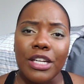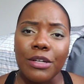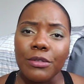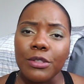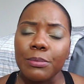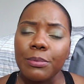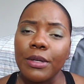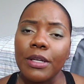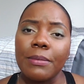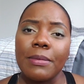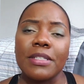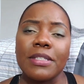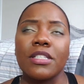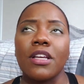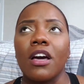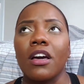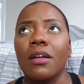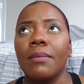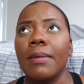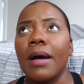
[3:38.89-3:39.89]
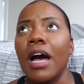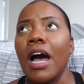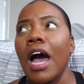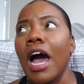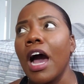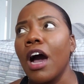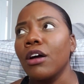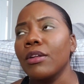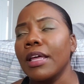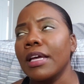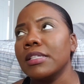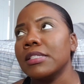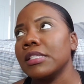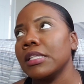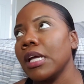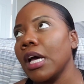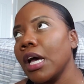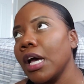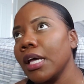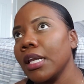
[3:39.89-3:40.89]
It was pretty much talking about how they
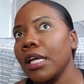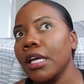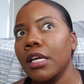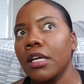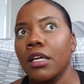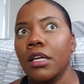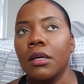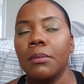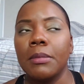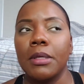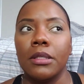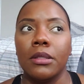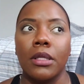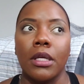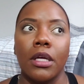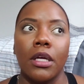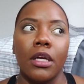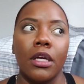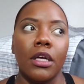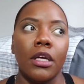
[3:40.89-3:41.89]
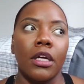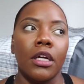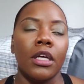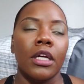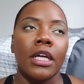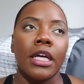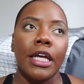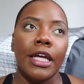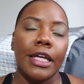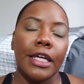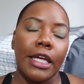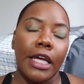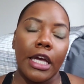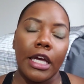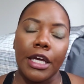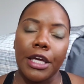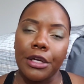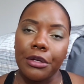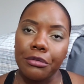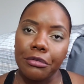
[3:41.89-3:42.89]
denied him and that he can't
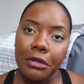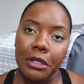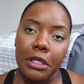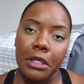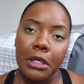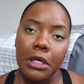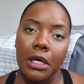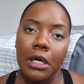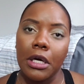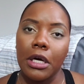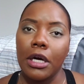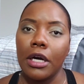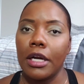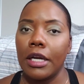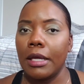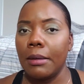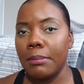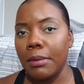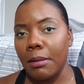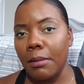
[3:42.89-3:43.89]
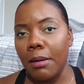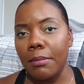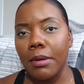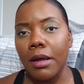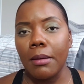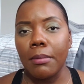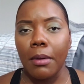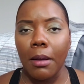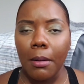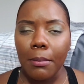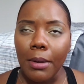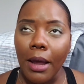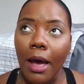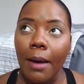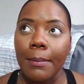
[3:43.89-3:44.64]
get a green card and blah blah blah blah blah.